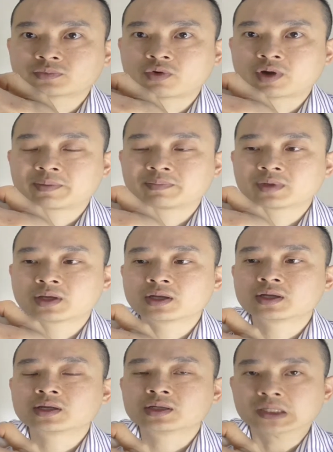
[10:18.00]
right?
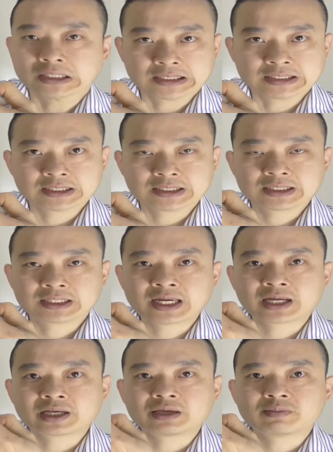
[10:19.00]

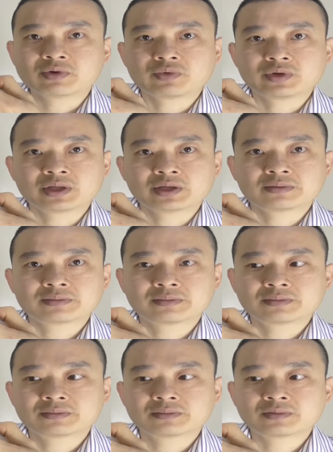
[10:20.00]
Kidney meridian,
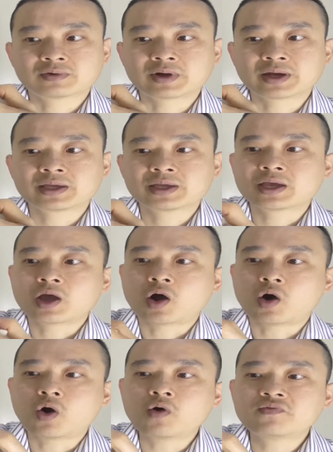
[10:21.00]
right?
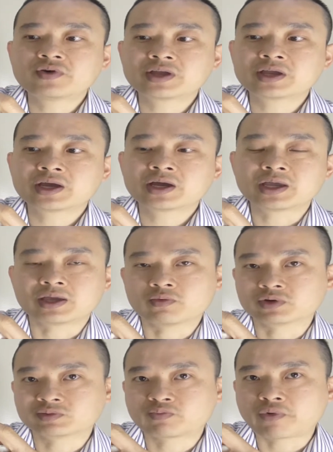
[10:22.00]
Over here, he
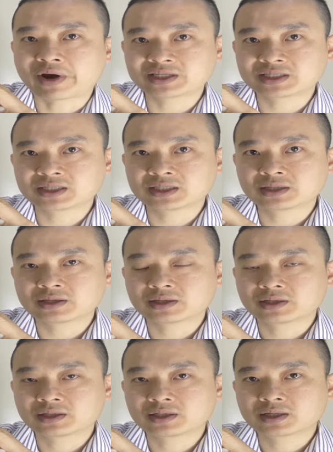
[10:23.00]
was pressing
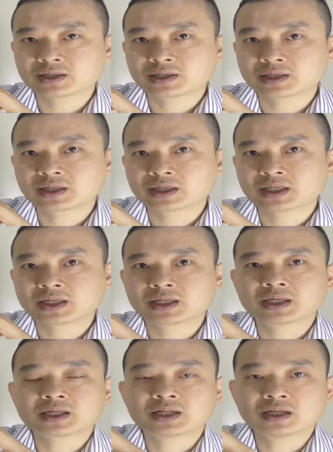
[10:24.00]

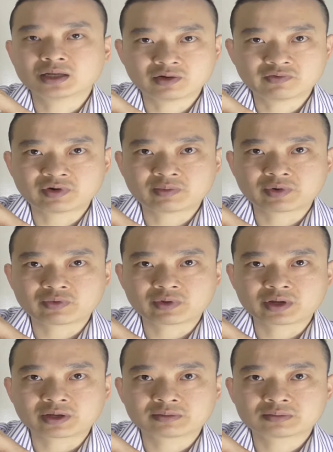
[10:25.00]
liver
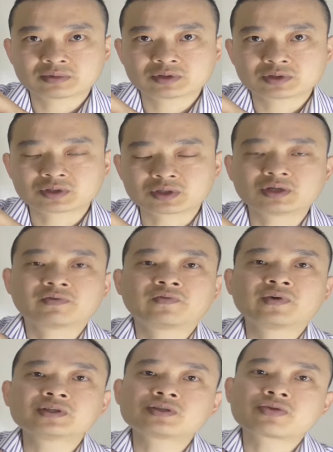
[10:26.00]
meridian. So the
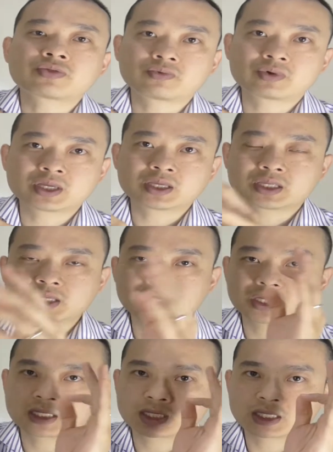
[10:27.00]
first 3
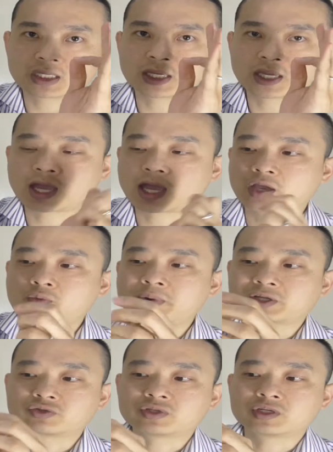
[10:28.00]

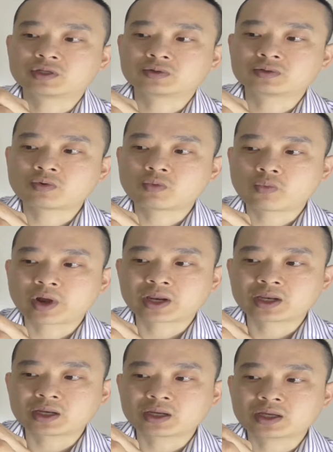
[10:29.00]
acupuncture needles
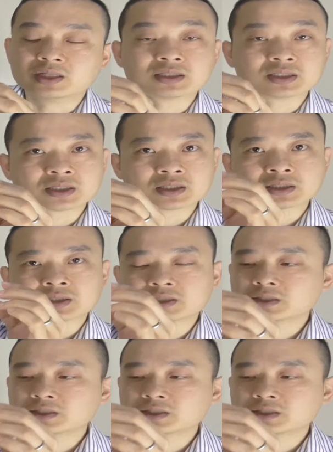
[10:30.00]
went inserted